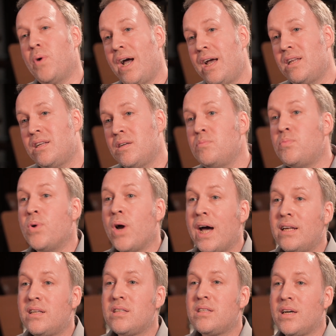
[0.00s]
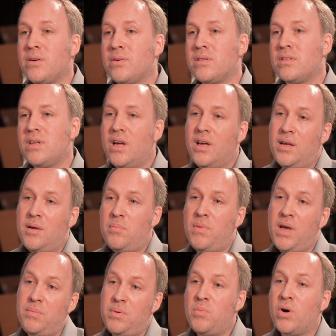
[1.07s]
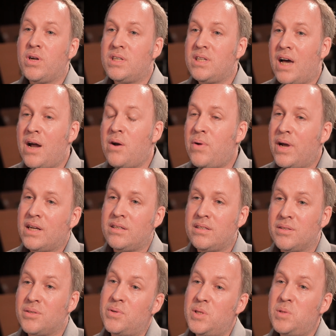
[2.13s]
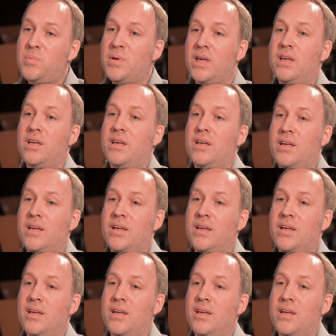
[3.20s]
a wider and brighter sound, maybe more direct and crispy.